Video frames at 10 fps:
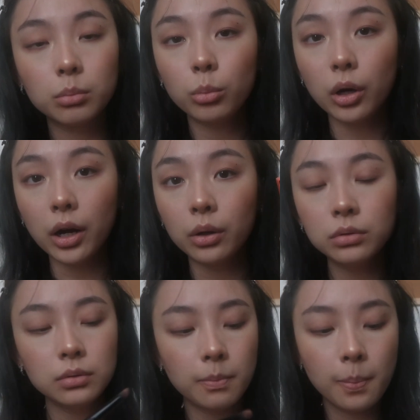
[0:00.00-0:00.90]

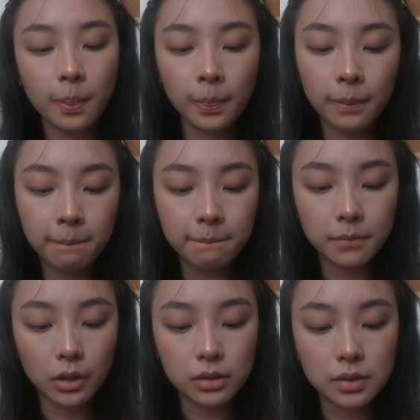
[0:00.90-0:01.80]
brown
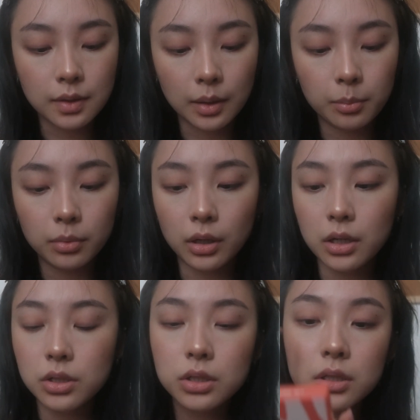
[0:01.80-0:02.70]
on the same
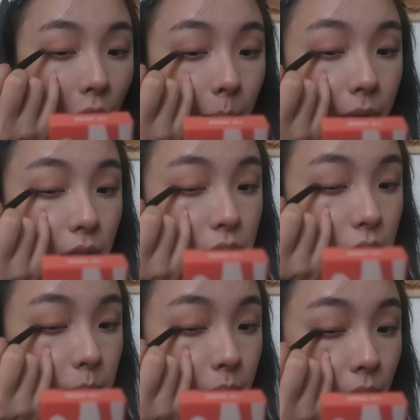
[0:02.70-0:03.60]
brush. I'm gonna
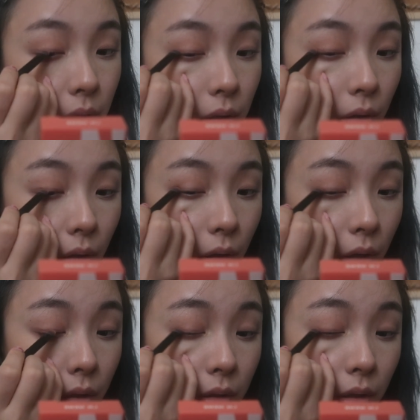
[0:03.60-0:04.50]
just put it
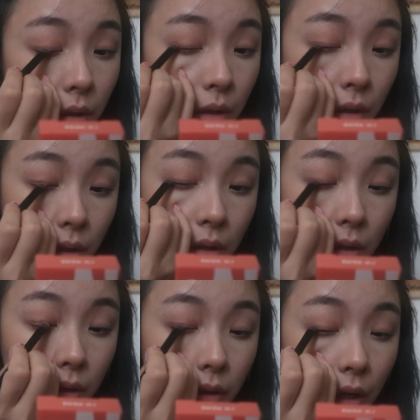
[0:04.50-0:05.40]
on
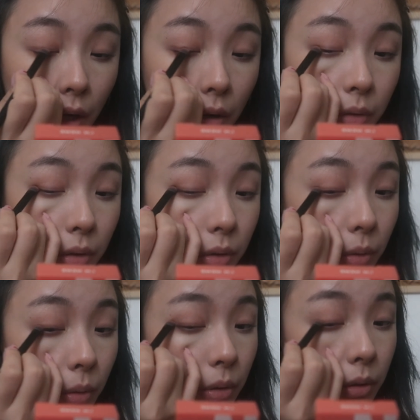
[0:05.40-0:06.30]
the outer
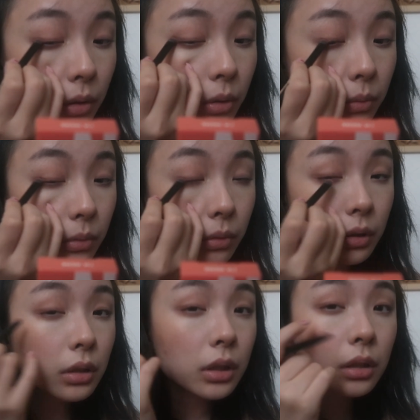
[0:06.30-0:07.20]
corner,
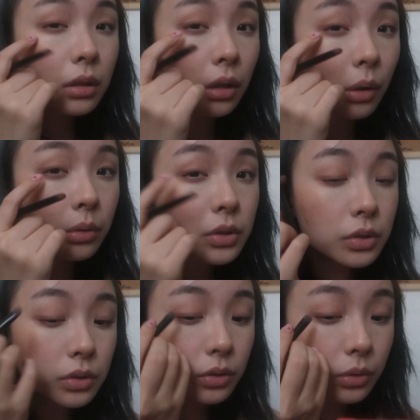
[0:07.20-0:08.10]
really
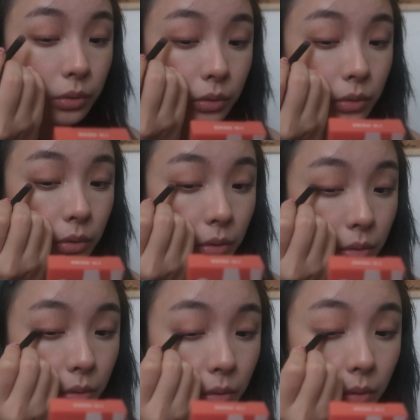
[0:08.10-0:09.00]
close to
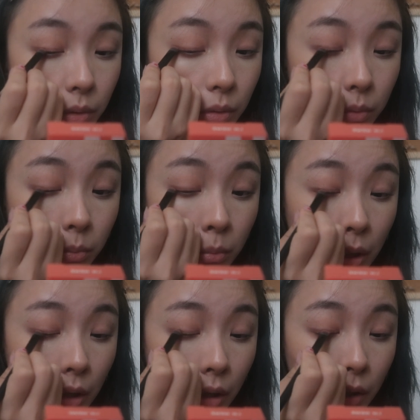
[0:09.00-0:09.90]

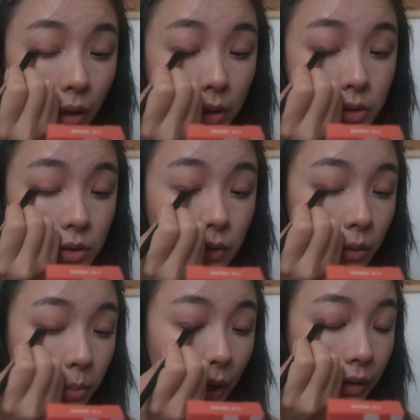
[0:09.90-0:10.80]
my eyelashes.
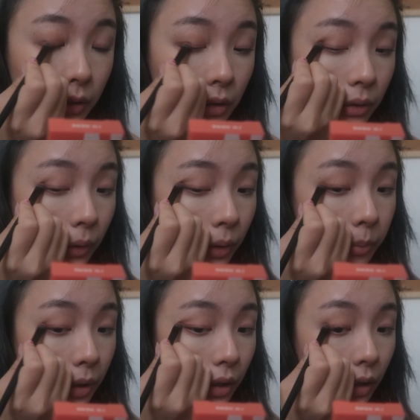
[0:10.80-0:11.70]
They're practically on
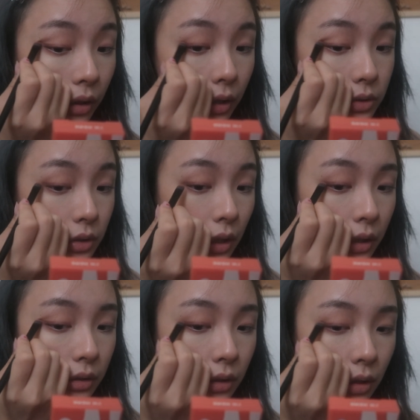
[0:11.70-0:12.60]
my eyelash
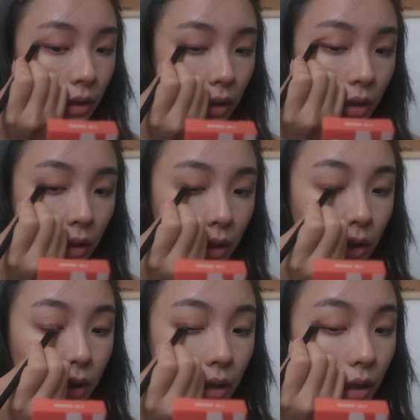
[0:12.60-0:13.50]
line.
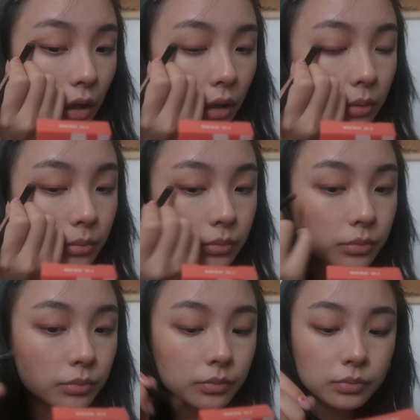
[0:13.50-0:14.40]
And